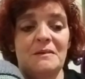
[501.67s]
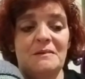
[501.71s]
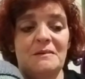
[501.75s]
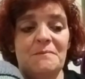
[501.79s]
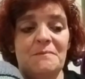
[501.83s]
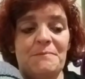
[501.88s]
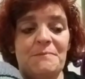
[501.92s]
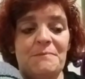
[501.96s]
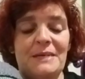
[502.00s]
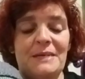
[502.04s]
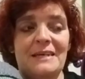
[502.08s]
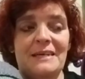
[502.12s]

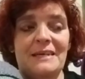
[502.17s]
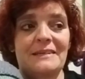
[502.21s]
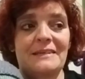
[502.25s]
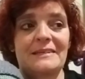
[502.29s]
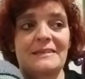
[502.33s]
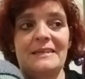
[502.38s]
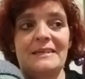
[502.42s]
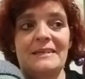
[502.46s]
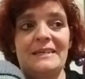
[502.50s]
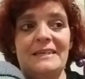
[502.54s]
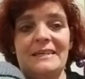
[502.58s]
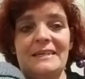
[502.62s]
because
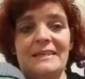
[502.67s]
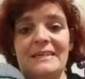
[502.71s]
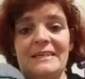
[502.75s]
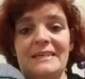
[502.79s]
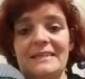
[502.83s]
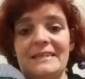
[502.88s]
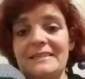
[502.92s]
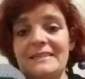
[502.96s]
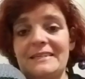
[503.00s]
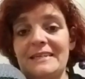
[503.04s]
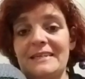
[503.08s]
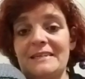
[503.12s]

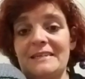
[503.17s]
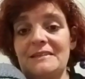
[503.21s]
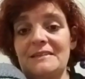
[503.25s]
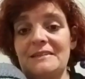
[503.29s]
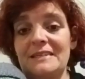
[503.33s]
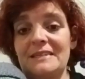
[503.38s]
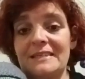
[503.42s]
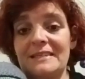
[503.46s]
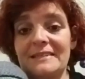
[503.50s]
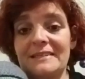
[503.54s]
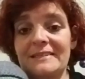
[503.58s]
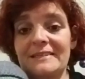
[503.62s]

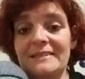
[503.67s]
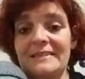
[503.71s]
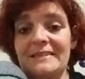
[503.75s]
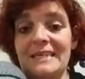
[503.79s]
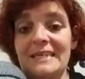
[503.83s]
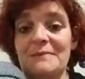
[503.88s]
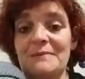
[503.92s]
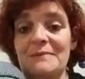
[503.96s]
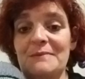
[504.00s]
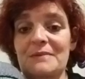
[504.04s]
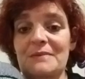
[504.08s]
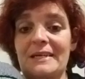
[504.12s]
it
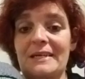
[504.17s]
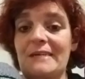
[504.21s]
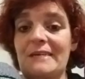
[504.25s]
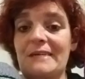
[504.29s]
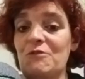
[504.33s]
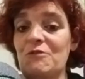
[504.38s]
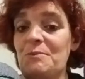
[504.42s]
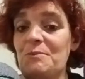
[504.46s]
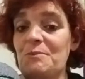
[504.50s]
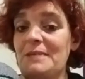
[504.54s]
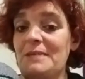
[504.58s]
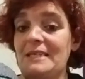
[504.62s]
seems like it
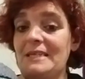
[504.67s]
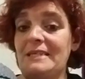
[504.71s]
would be